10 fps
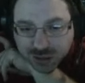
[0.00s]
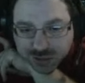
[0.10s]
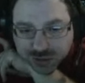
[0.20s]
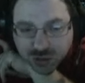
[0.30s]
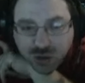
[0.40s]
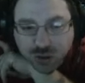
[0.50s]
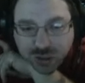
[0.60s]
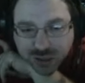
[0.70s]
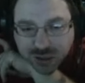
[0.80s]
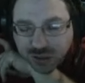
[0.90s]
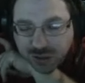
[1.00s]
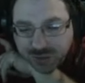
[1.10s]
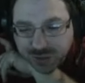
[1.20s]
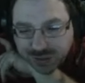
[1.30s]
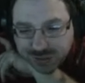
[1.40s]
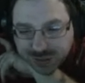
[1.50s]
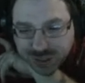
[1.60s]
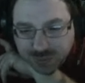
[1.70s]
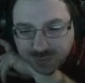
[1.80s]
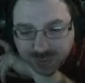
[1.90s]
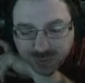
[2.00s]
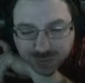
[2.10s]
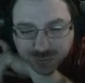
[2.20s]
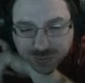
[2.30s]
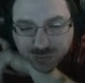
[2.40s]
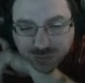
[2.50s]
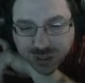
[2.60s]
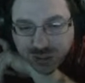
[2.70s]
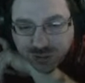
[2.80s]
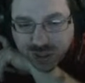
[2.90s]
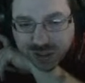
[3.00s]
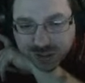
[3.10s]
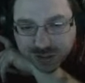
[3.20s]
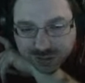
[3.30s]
You know the deal. I don't have to. Reiterating.